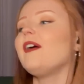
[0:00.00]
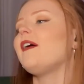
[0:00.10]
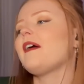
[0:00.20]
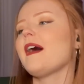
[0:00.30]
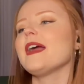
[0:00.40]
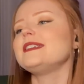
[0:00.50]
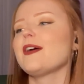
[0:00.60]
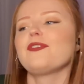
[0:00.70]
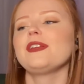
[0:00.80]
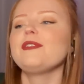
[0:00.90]
Oh, I
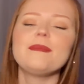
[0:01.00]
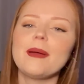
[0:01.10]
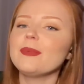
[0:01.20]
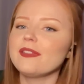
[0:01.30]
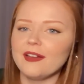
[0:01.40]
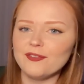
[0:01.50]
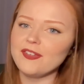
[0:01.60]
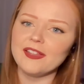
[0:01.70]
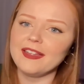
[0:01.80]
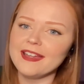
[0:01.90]
definitely remember that
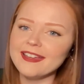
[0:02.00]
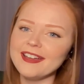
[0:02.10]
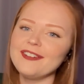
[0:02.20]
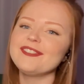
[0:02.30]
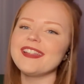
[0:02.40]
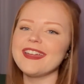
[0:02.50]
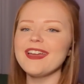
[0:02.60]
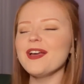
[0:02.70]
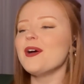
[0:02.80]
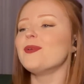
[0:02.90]
feeling of like
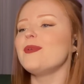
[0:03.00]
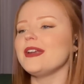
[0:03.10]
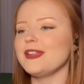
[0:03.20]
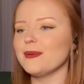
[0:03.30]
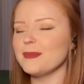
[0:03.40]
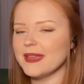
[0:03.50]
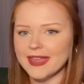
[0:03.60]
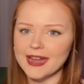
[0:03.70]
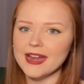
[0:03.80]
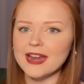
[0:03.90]
when you're
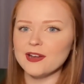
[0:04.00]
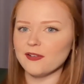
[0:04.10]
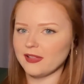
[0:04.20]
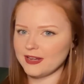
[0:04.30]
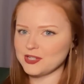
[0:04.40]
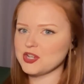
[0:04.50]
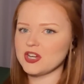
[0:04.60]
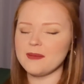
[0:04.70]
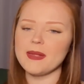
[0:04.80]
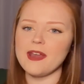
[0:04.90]
beginning in a
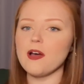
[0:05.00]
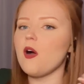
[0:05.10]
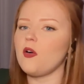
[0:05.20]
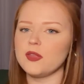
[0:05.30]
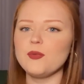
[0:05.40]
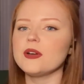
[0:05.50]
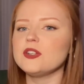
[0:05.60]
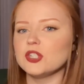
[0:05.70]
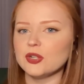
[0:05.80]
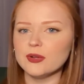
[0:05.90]
relationship and all you want to
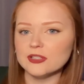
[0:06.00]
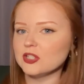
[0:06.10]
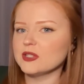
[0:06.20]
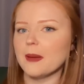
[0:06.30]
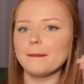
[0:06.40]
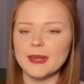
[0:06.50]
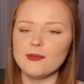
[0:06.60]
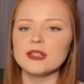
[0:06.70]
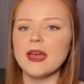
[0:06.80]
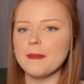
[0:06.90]
do is just like be
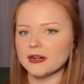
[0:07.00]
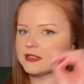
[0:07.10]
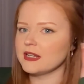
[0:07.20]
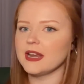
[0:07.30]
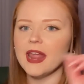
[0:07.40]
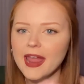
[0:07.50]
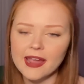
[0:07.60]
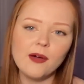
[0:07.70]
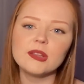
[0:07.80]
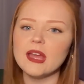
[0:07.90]
with that person and hang
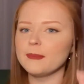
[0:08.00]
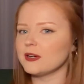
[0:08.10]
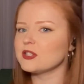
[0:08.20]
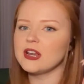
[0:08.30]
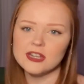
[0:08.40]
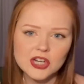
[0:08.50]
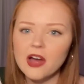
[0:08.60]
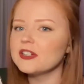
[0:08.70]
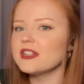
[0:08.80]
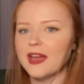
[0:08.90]
out with that person and
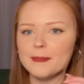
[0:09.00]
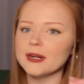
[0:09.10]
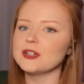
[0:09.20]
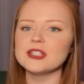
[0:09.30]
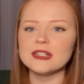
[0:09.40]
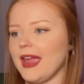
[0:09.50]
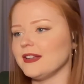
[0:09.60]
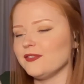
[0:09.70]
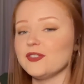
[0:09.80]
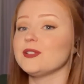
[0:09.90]
talk to that person. And
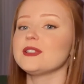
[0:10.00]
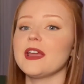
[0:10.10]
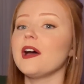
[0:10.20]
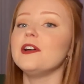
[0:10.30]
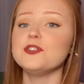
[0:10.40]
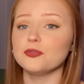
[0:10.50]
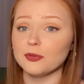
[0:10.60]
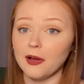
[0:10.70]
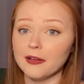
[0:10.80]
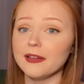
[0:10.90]
it feels like a
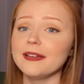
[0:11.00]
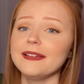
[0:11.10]
drug.